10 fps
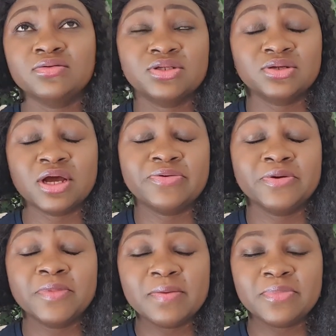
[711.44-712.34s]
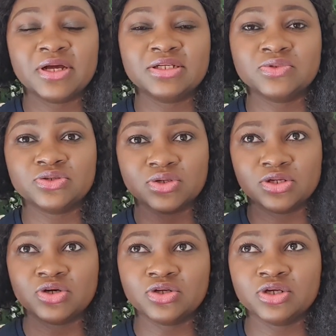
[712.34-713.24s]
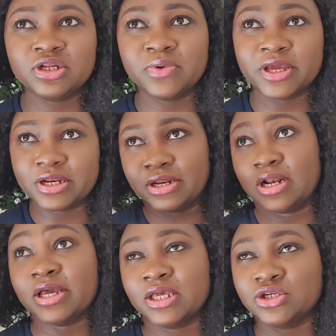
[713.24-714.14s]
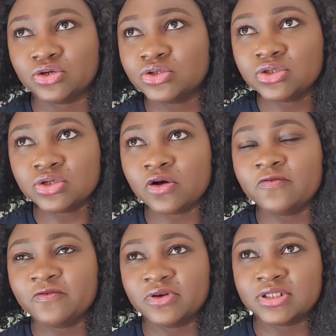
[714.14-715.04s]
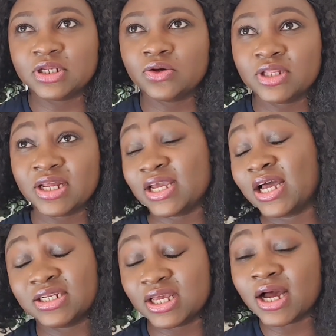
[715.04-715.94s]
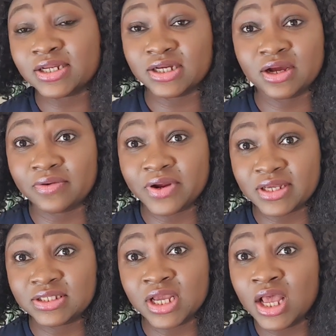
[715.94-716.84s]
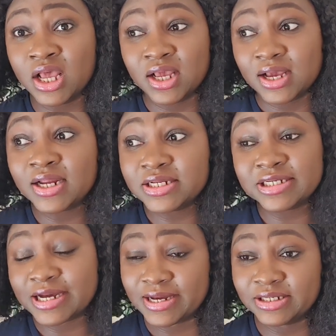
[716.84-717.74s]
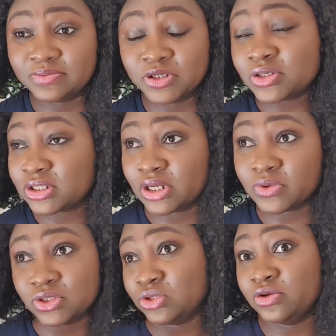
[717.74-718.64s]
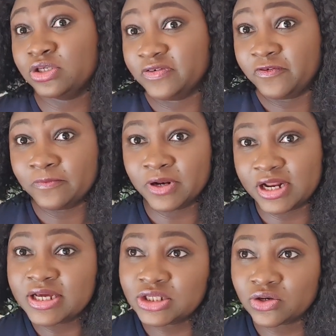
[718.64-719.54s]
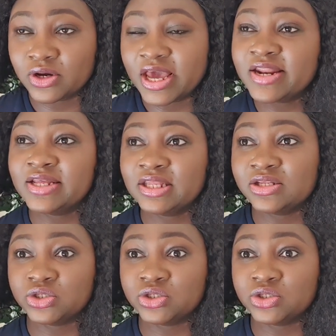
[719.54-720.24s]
I remember there was a doctor, they were in like a doctor's conference and all that, and he had a cardiac arrest and he died because there was no defibrillator or anything.